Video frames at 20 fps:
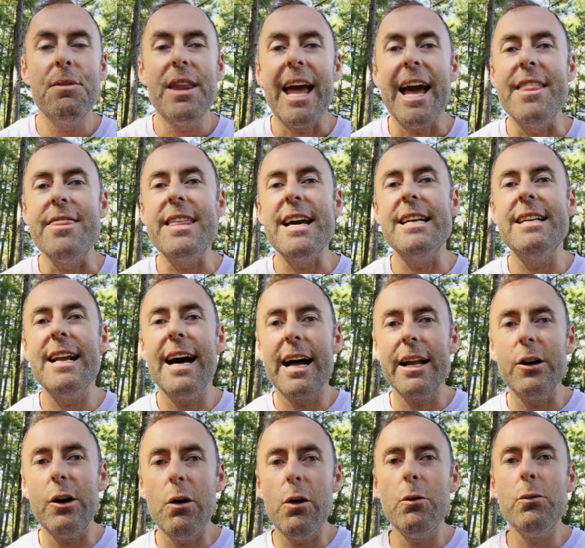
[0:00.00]
And then
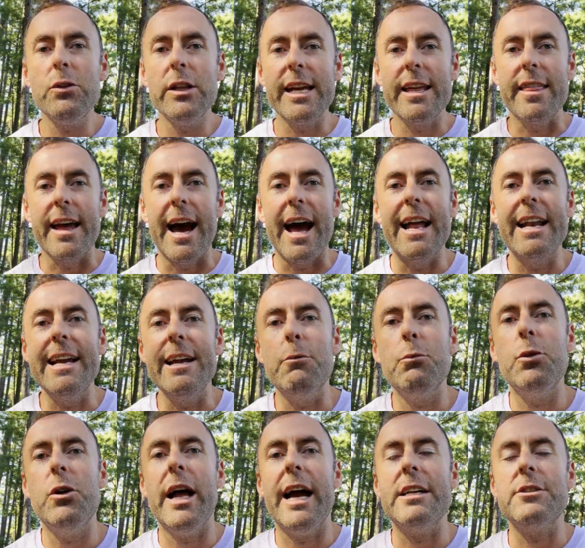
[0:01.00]
not only that, it
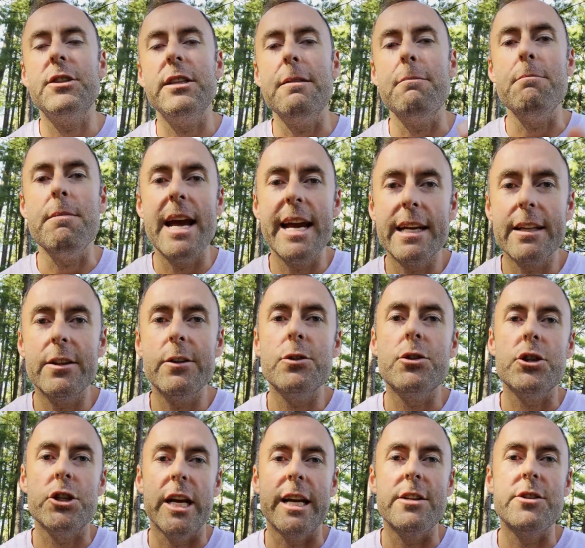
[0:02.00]
will actually make those
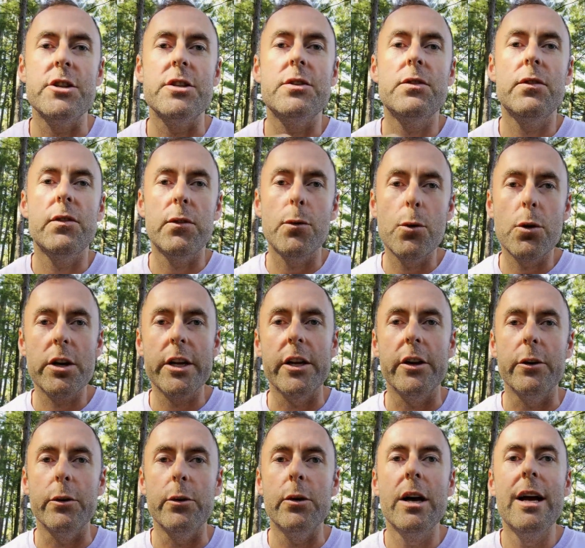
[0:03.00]
changes for
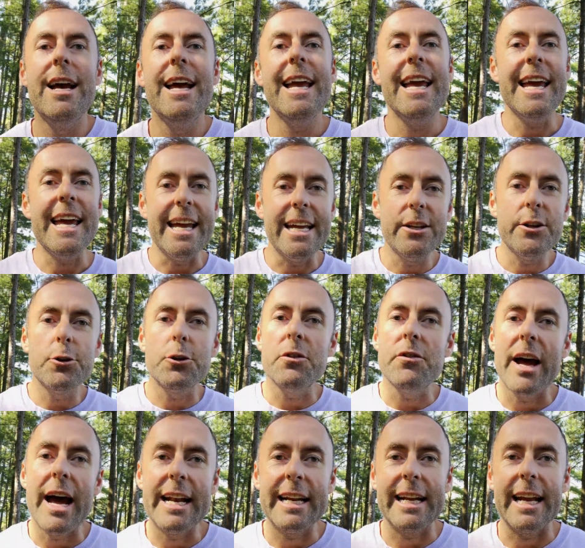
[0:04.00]
you in your
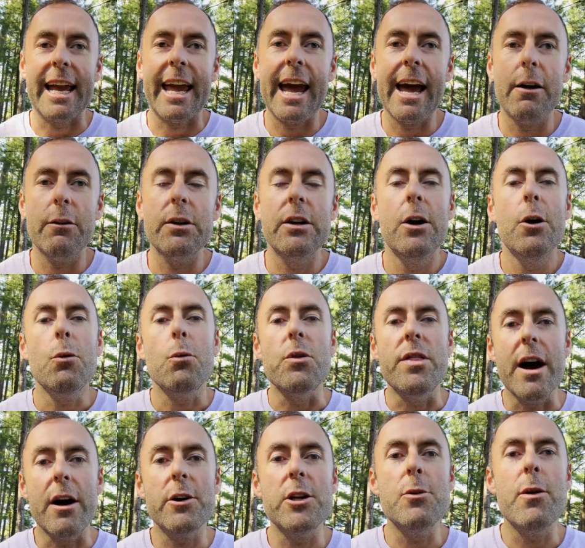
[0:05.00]
Navattic account
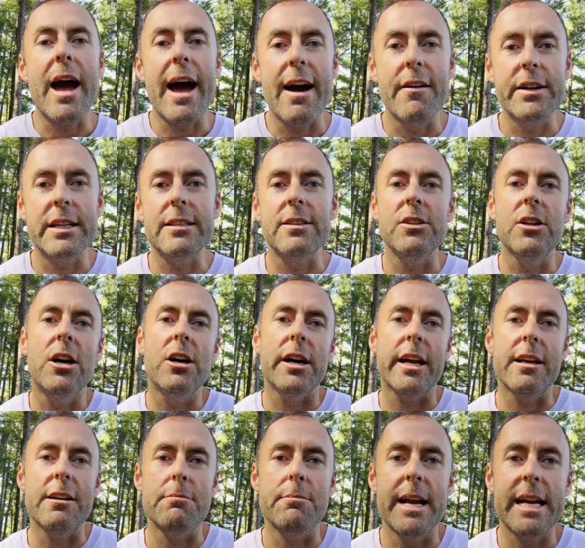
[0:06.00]
without you having to log
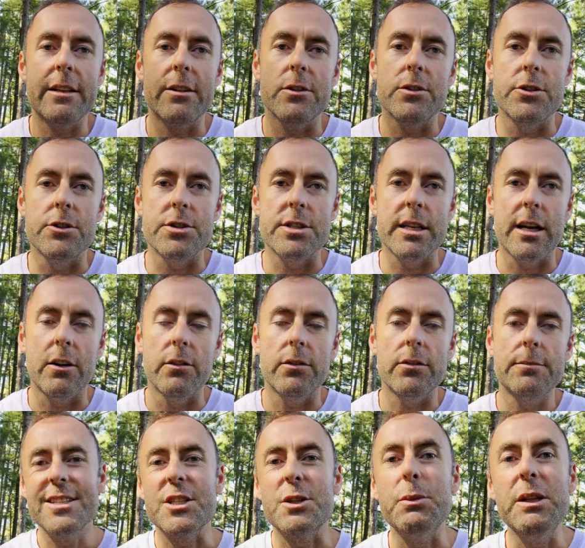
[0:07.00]
in and make those yourself.
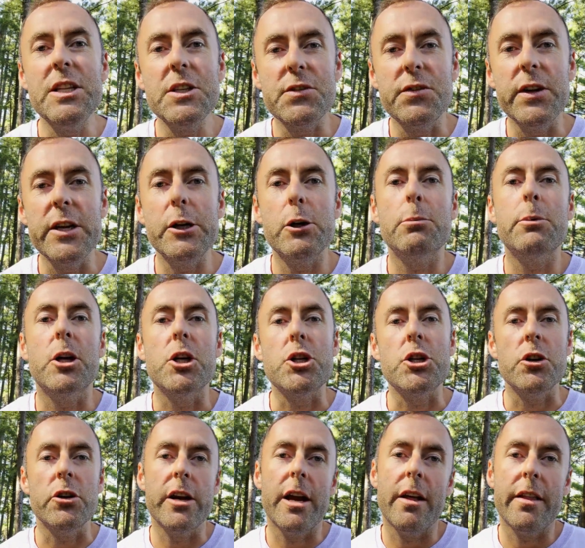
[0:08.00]
So in this video, I'm going to
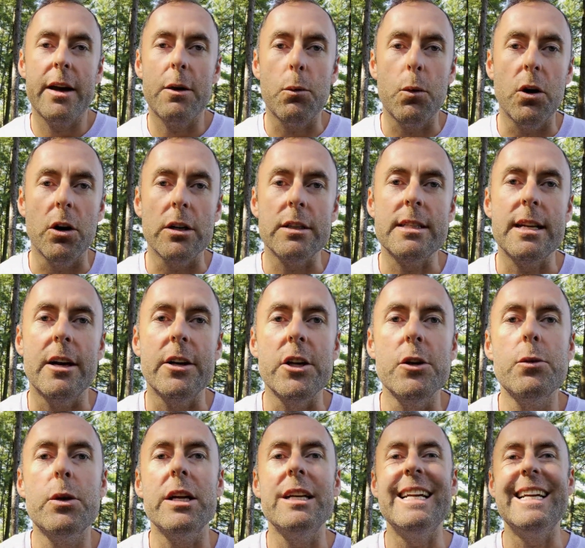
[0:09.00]
show you how that works, how
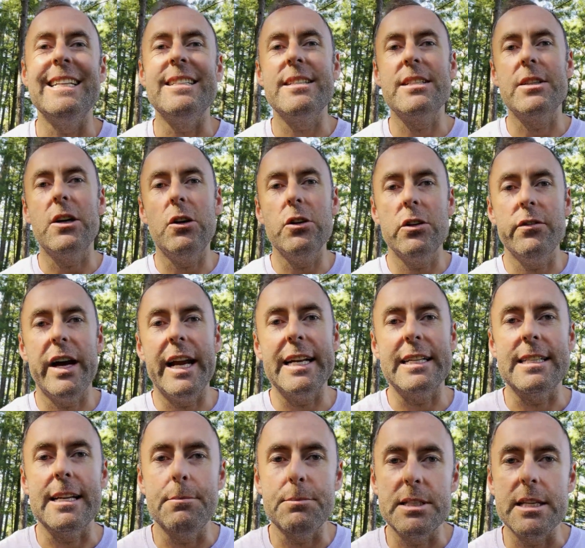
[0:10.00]
you can install
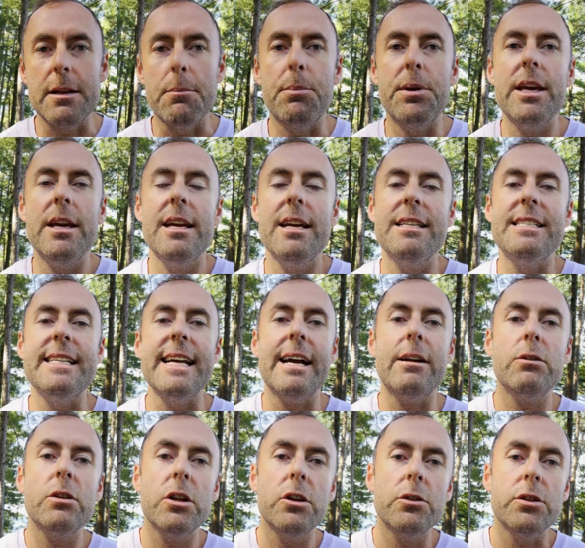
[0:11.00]
Navattic's MCP,
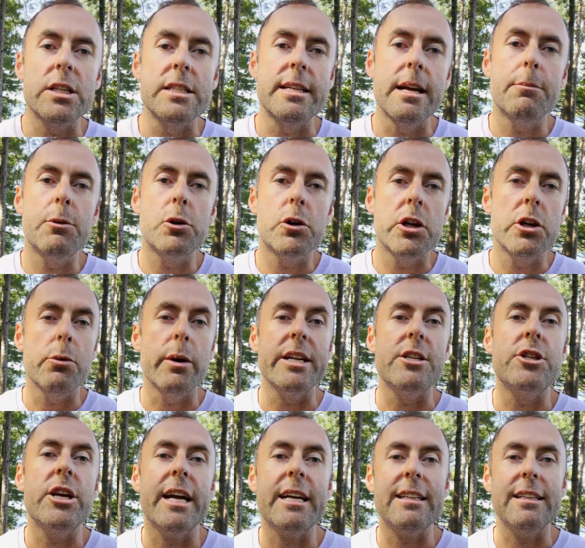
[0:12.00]
download the demo QA
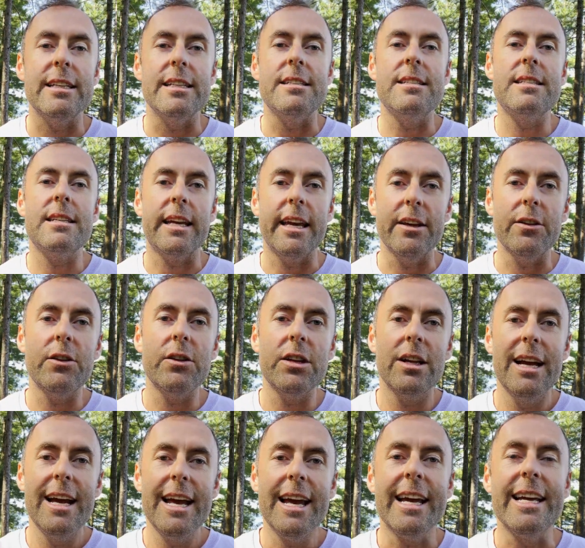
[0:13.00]
checklist skill,
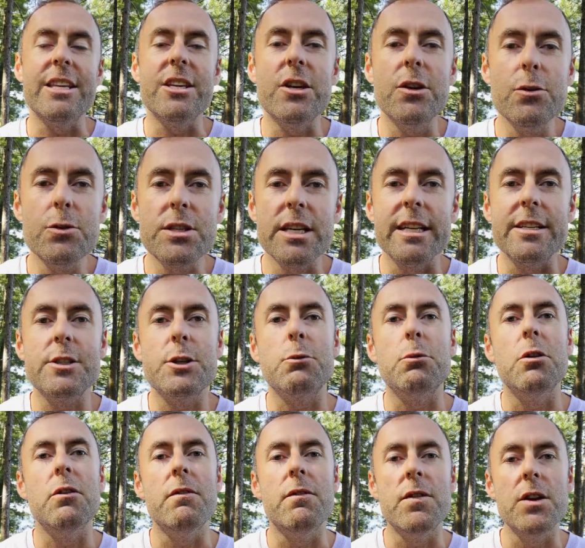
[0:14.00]
and use it to
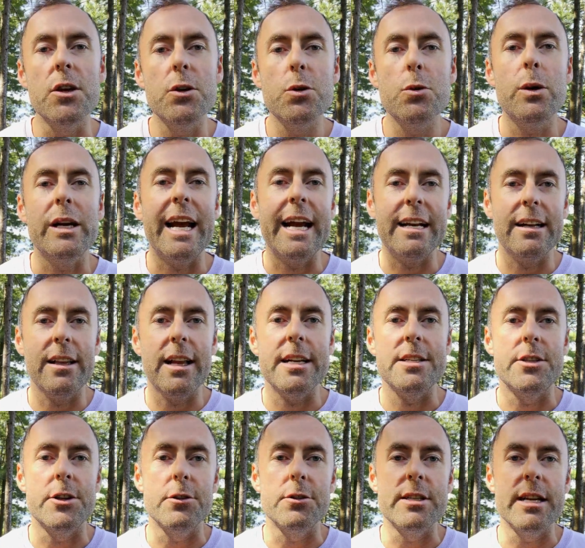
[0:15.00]
review and
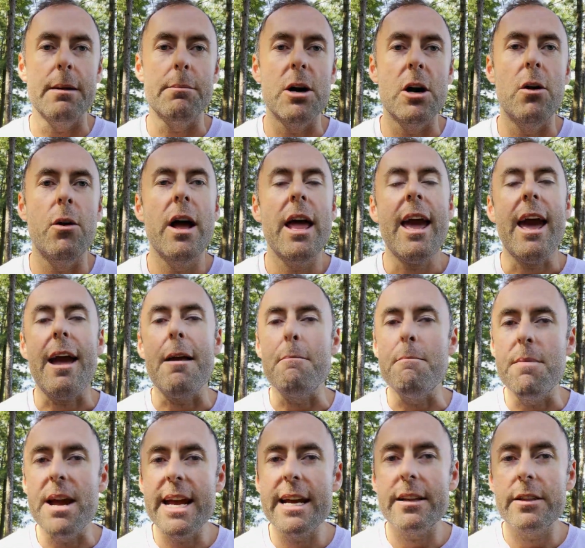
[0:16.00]
analyze your demo and
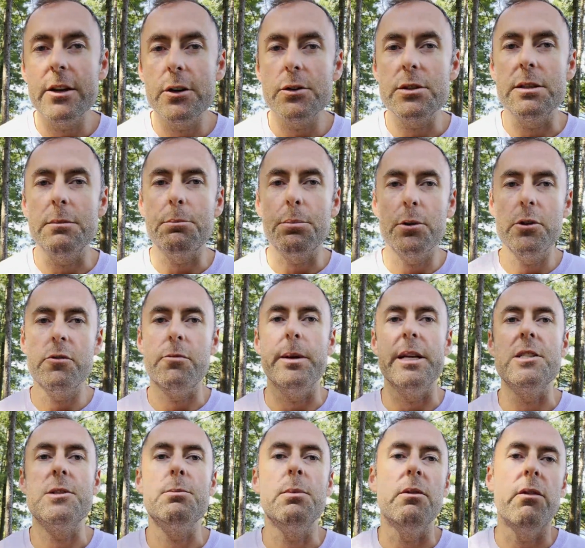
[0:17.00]
make those
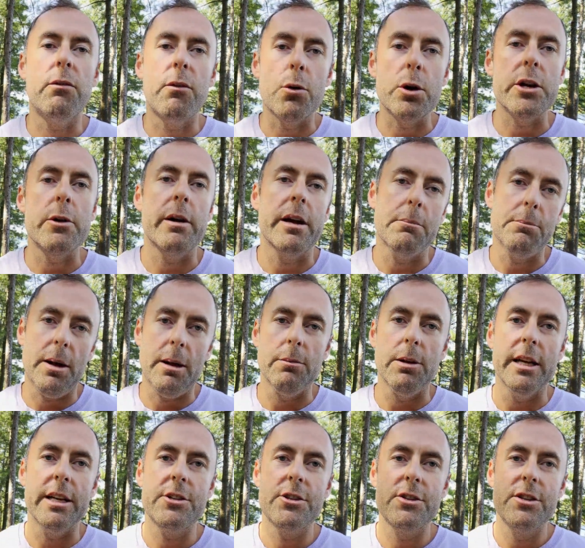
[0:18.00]
improvements before you hit
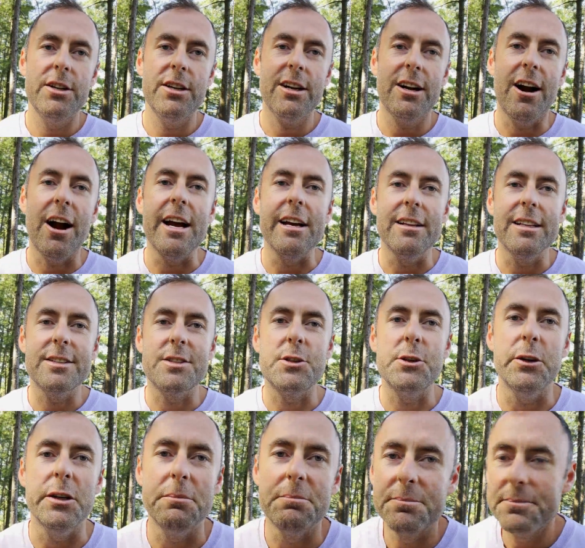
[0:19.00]
publish. All right, let's do
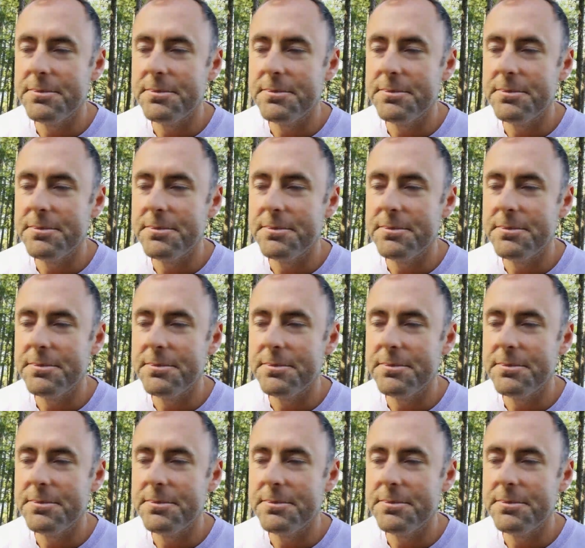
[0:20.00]
it.